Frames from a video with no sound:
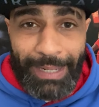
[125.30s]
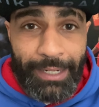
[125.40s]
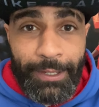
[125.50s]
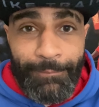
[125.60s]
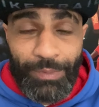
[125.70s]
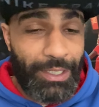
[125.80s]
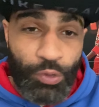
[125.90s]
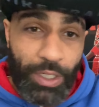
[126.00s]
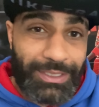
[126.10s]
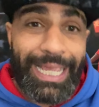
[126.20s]
man.
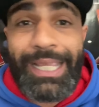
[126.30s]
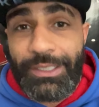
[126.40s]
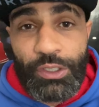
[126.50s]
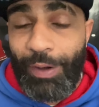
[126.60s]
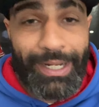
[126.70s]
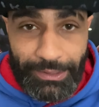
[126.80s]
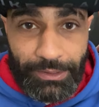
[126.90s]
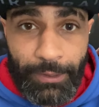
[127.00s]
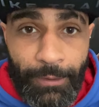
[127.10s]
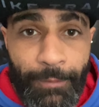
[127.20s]
You could say he's the greatest.